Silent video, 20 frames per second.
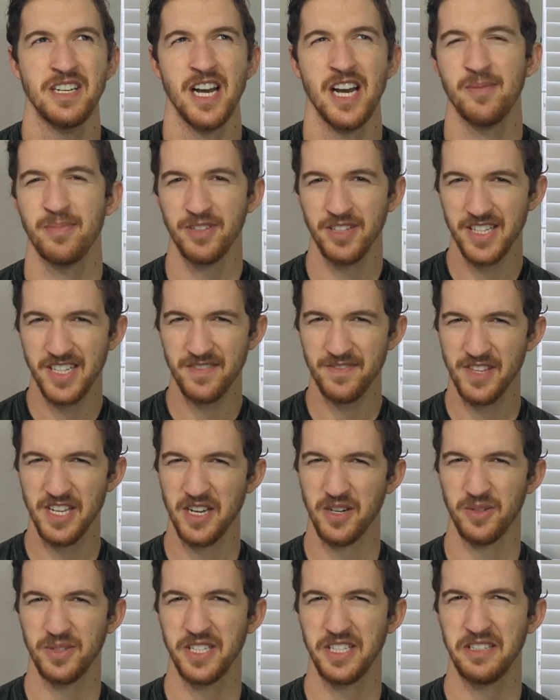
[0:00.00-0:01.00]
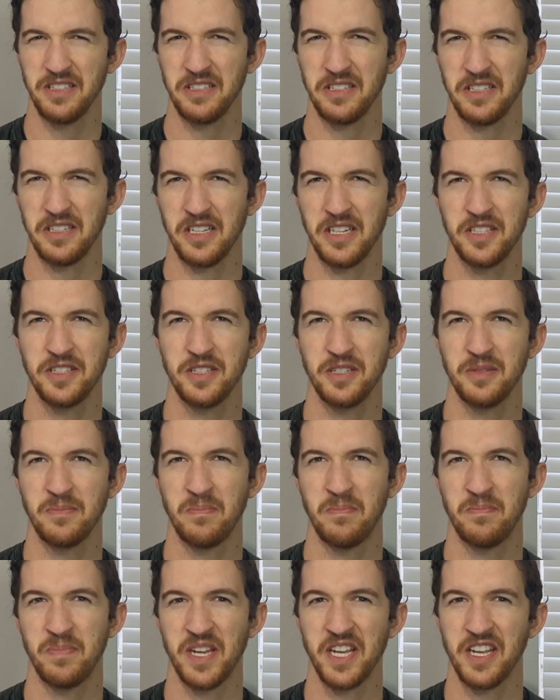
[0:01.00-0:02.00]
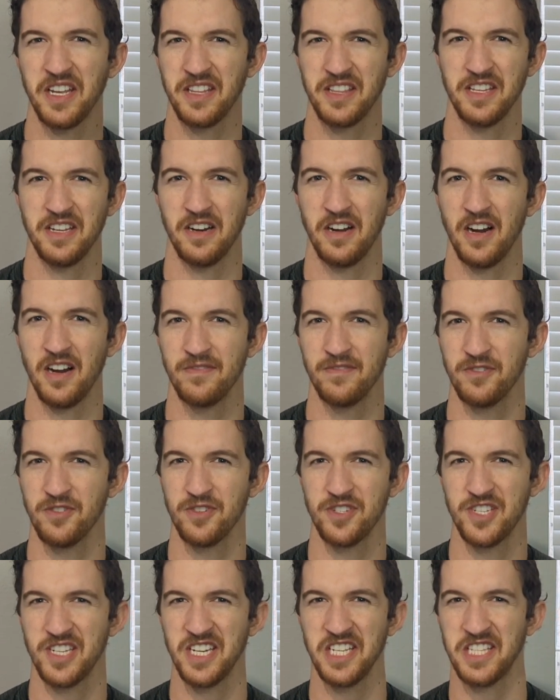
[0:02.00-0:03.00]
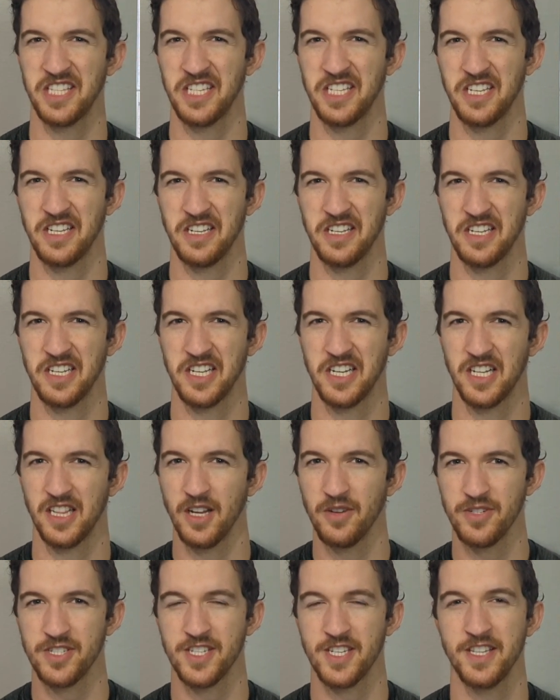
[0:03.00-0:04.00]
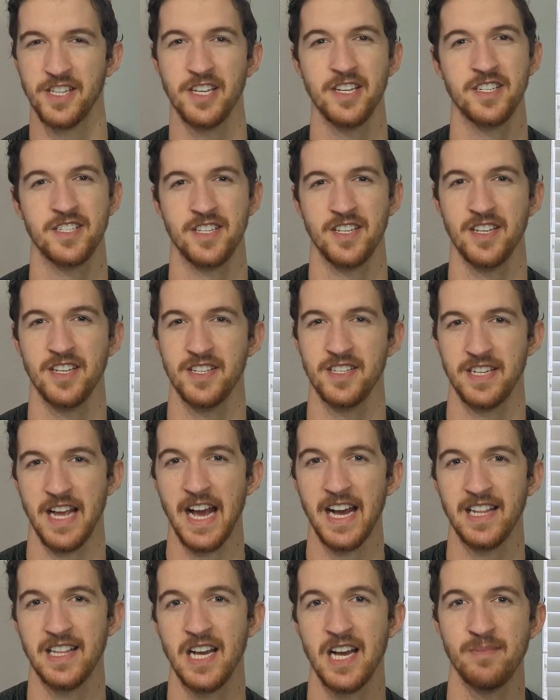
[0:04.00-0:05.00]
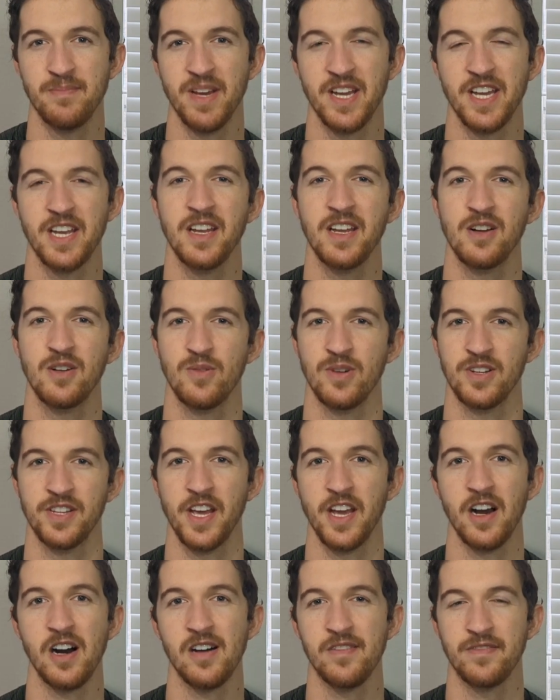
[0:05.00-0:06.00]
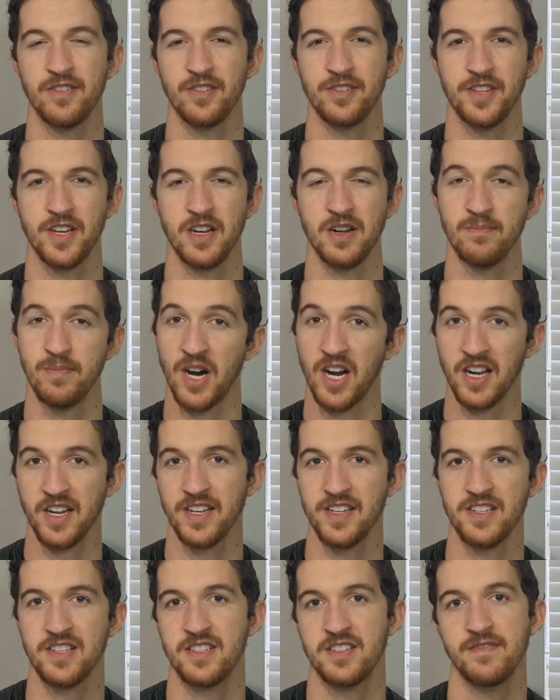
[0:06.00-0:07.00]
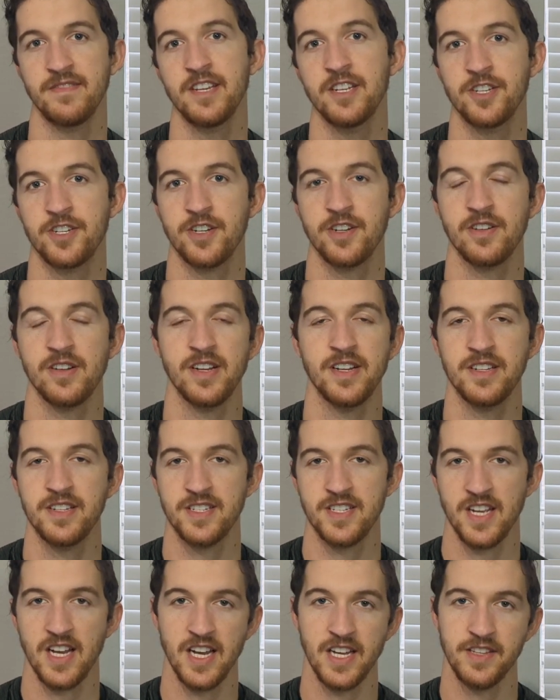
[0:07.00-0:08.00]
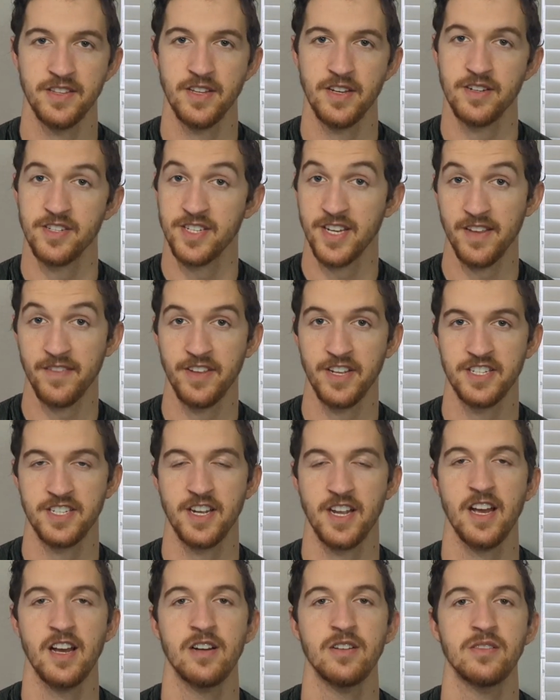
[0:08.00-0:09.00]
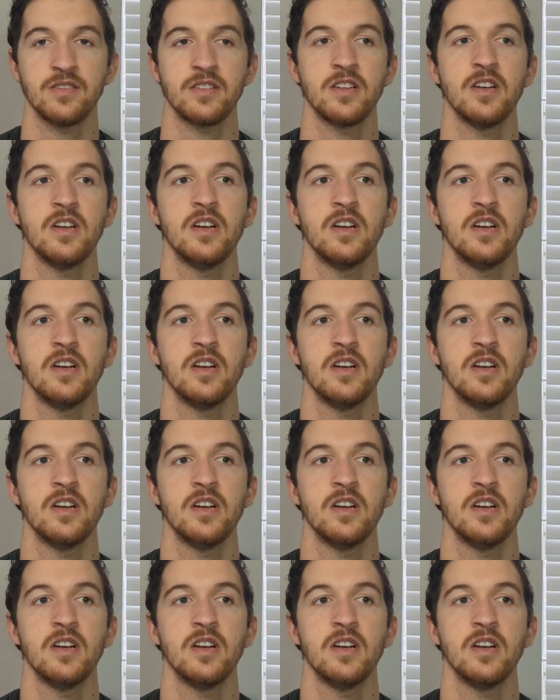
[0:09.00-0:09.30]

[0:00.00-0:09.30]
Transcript: I believe the only other bank that offers anything close to this is Ally Bank, where they offer their buckets feature inside their savings account.